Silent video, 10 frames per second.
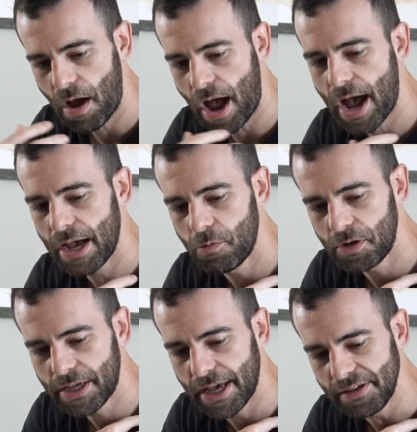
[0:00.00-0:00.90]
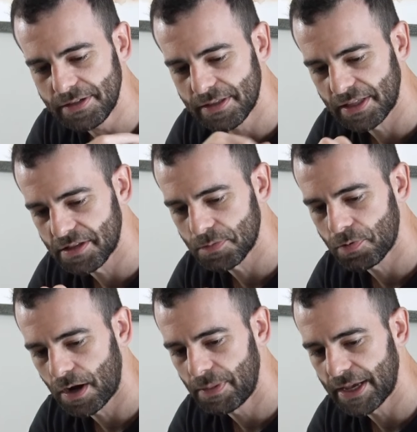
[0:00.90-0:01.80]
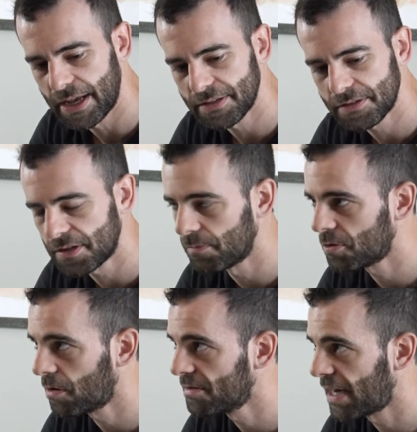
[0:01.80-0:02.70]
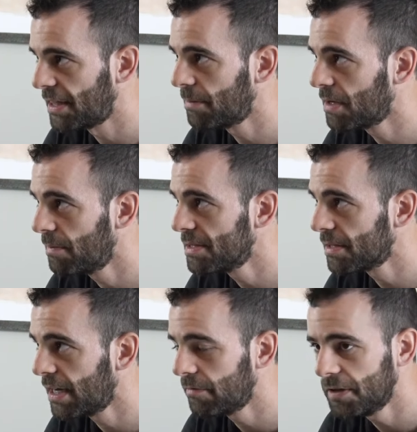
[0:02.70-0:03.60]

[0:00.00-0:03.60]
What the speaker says: I would guess that this probably has some sort of xanthan gum inside of